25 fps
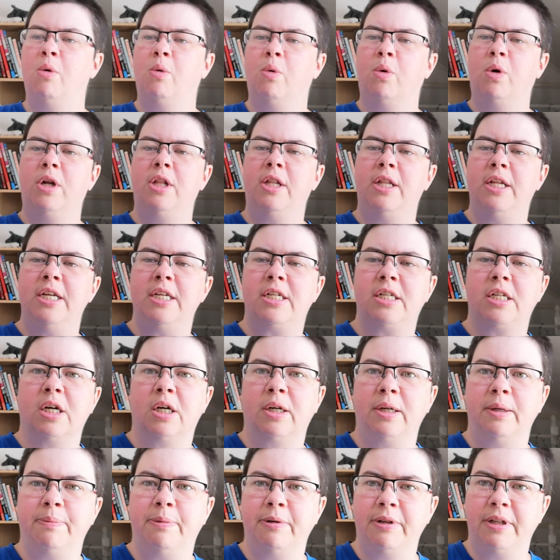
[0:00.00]
One of these
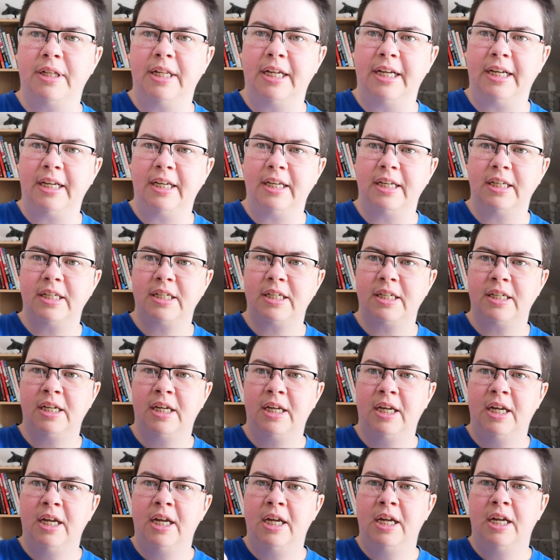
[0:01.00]
type of things,
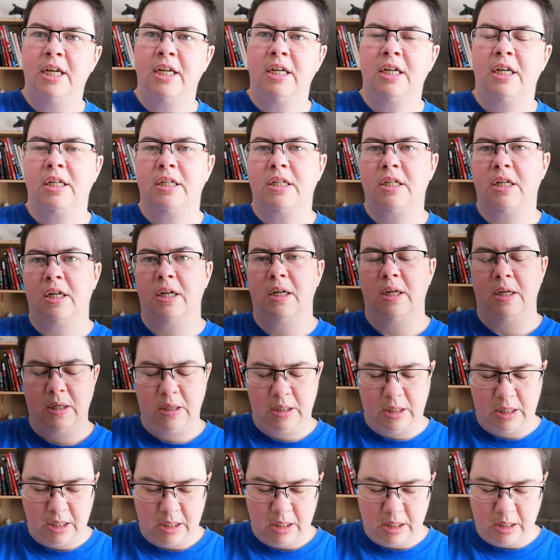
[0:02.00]
so
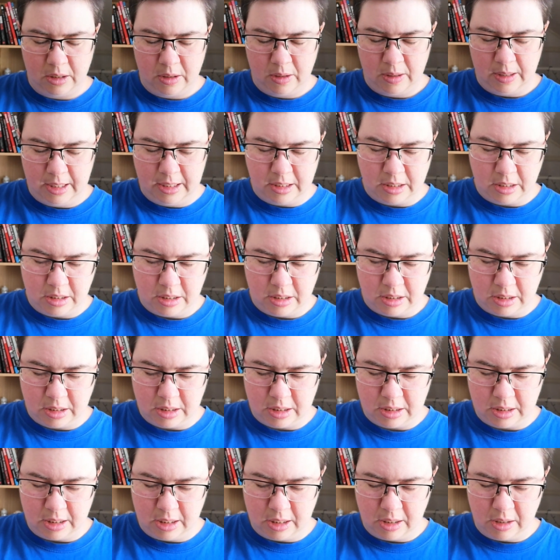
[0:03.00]
it's
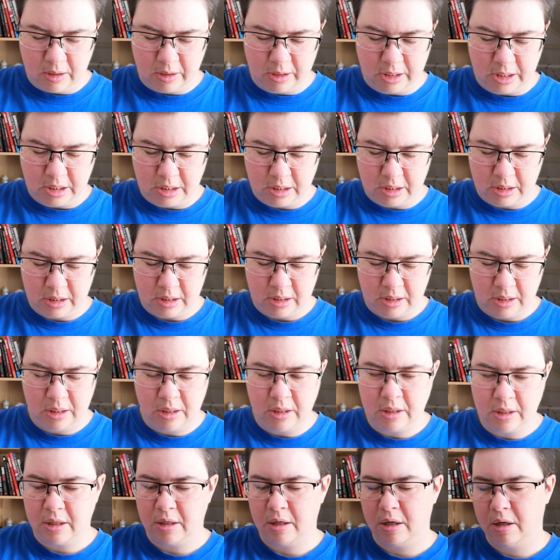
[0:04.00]
just a nice,
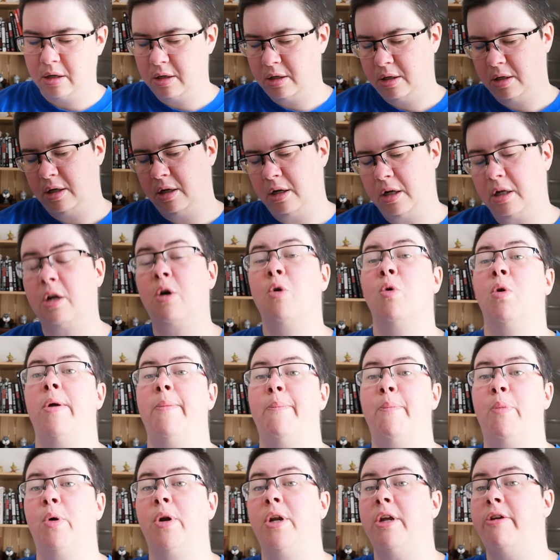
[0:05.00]
they call
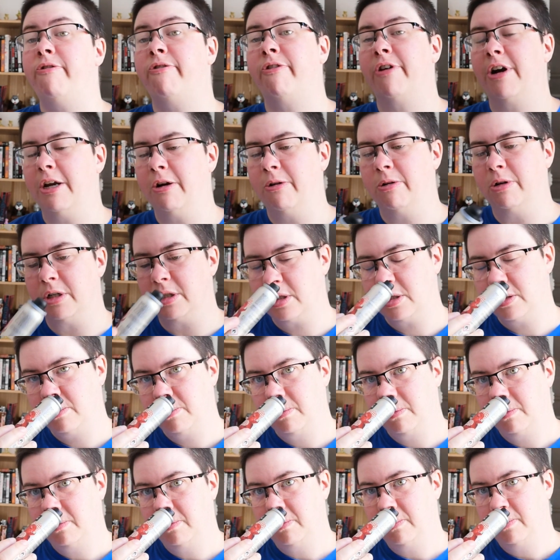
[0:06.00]
it body fragrance,
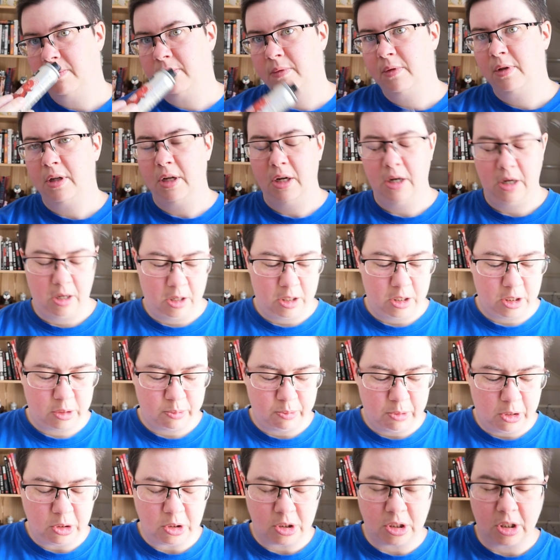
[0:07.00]
it
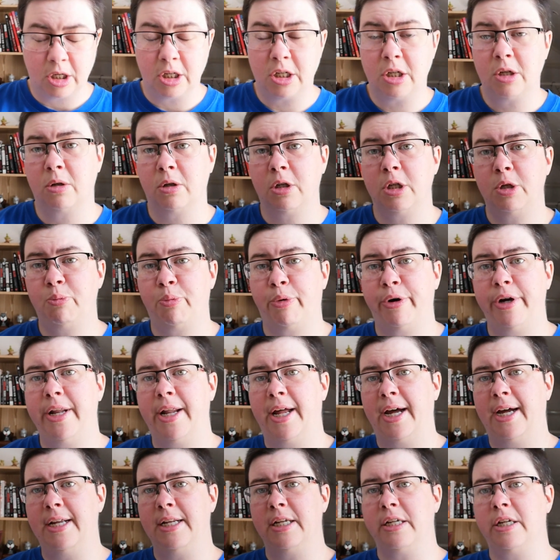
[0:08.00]
smells nice, so I spray
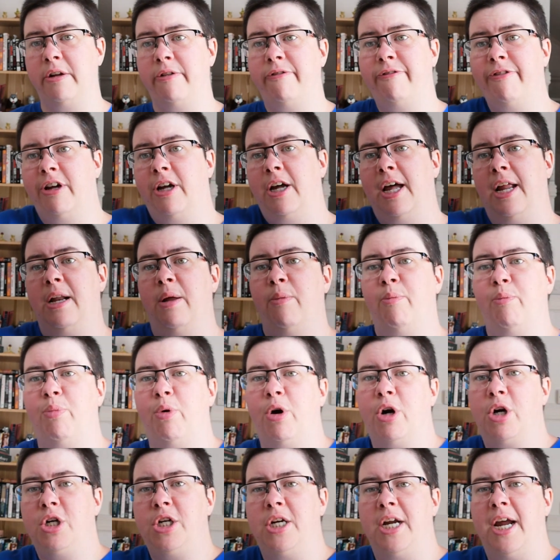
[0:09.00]
that into the fur and then
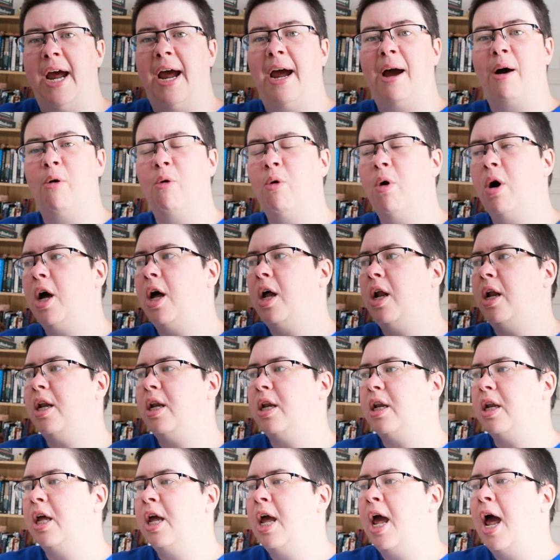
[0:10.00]
brush it out,
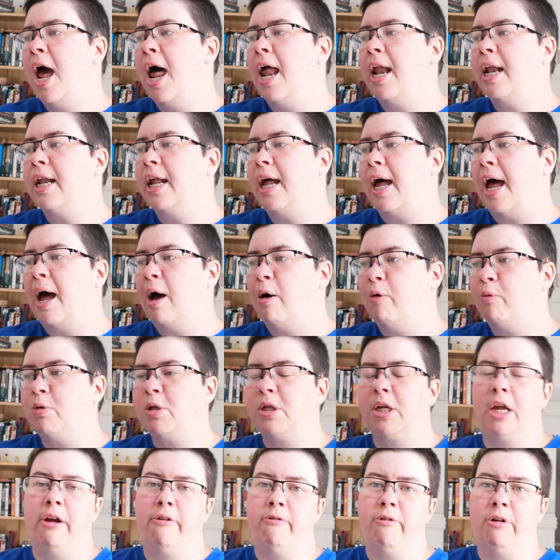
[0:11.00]
and that
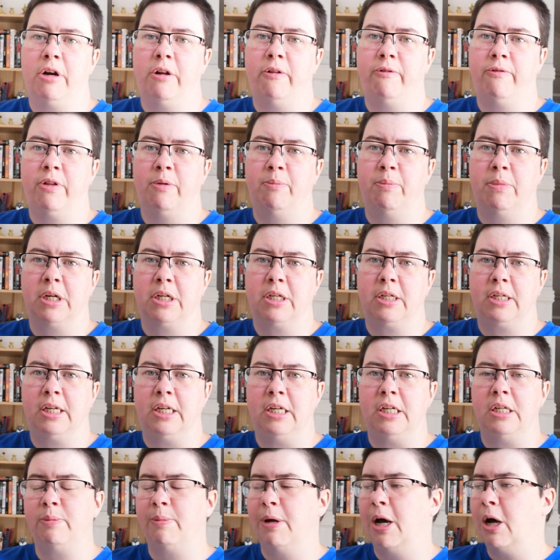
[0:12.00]
helps get rid of the
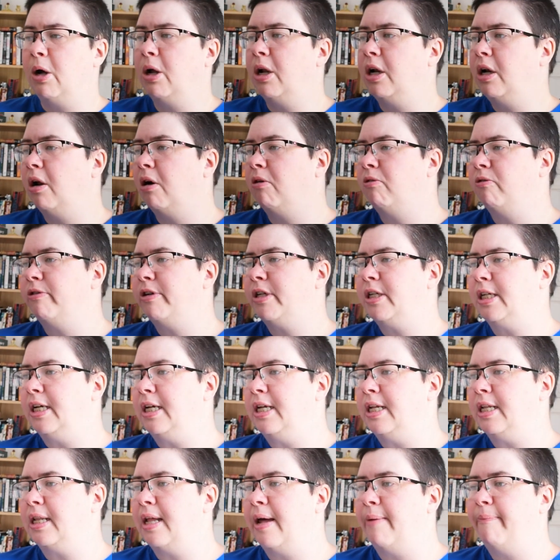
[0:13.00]
musky smell. And
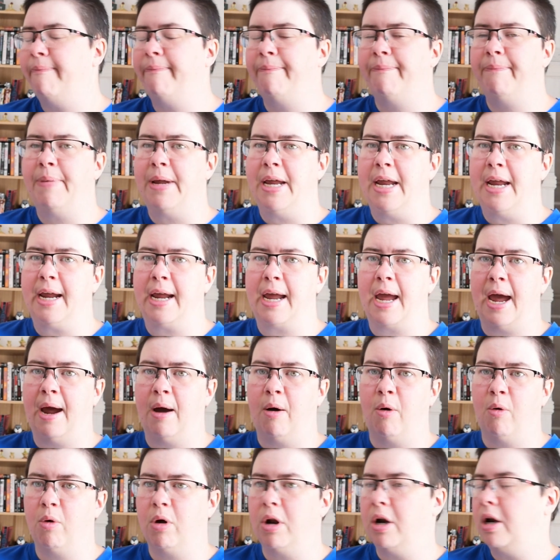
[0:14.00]
obviously them being
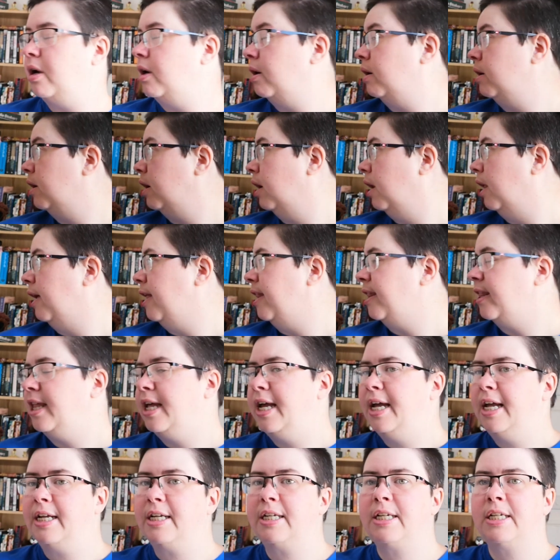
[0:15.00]
out and like
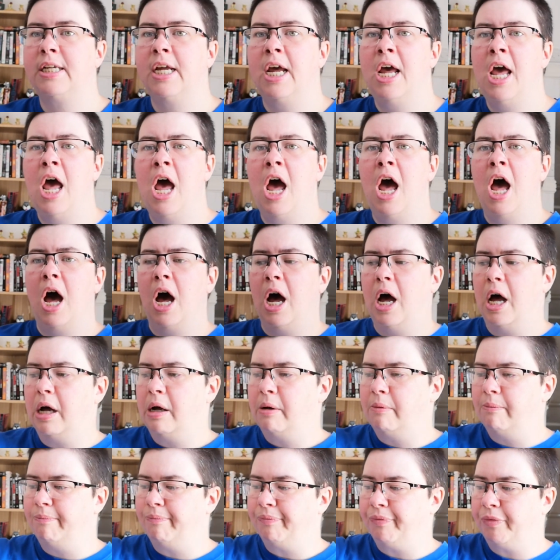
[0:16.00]
this
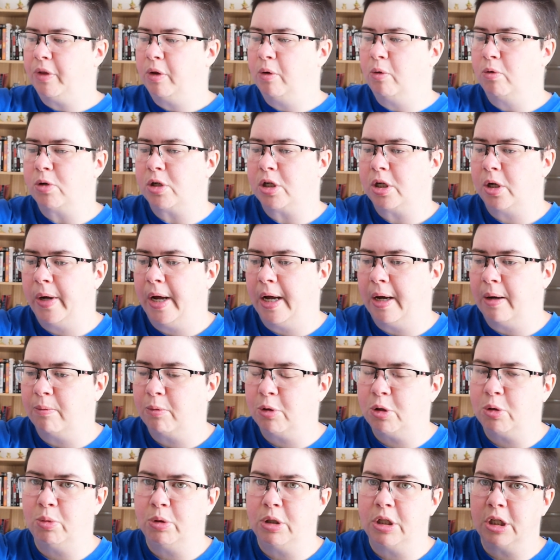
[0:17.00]
also
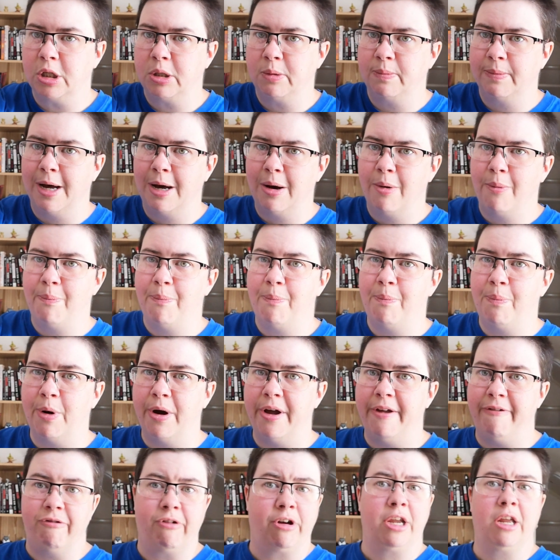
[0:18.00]
helps with the smell,
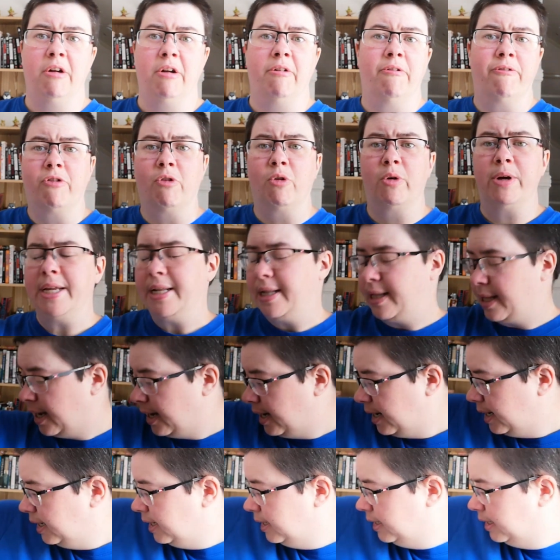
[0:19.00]
but if I can avoid
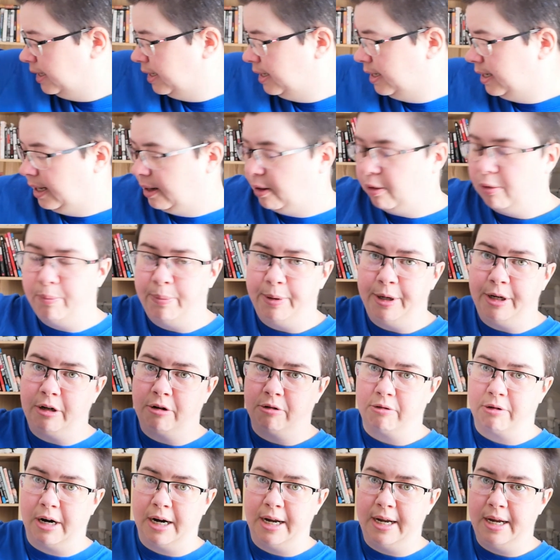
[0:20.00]
that, then that would be
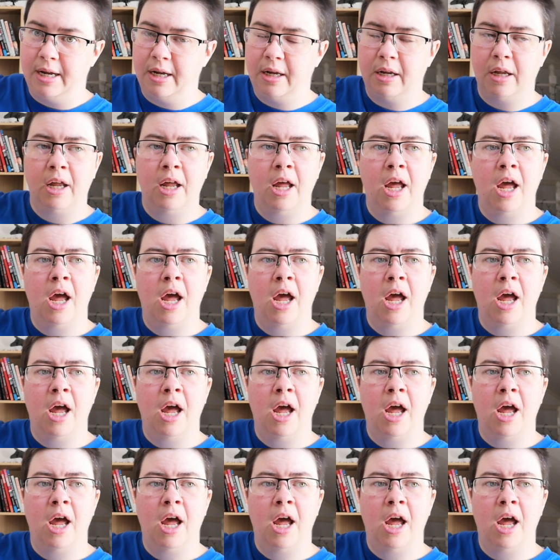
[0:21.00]
great.